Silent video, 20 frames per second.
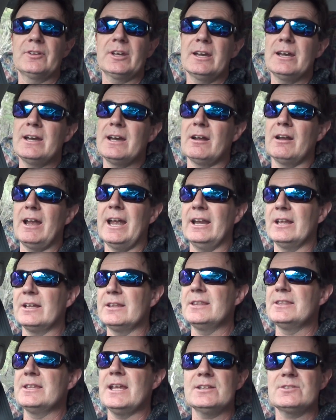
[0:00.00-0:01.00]
car.
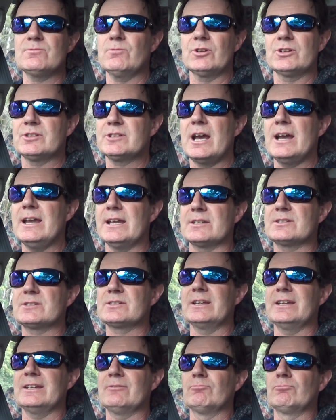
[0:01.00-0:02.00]
And that's what it takes.
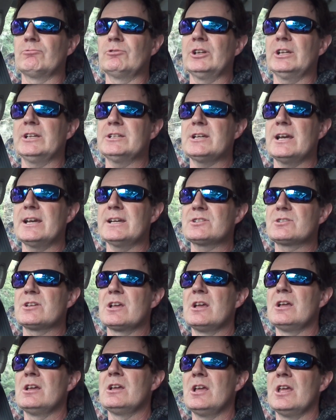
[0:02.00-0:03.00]
It really takes,
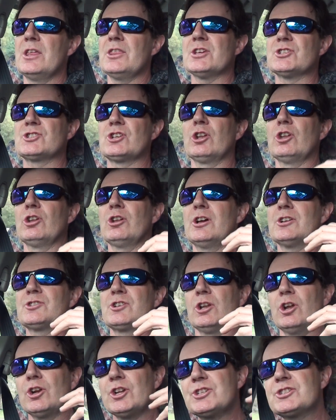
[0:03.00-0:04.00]
there's
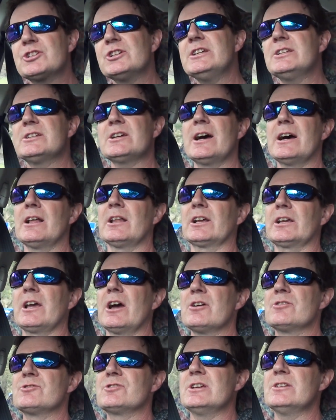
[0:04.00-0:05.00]
a lot of detail that
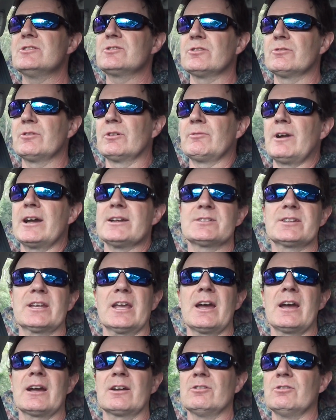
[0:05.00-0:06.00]
goes into a race
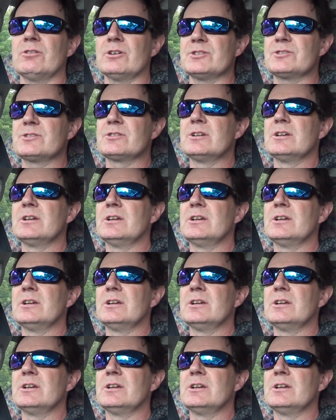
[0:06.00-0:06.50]
car, guys.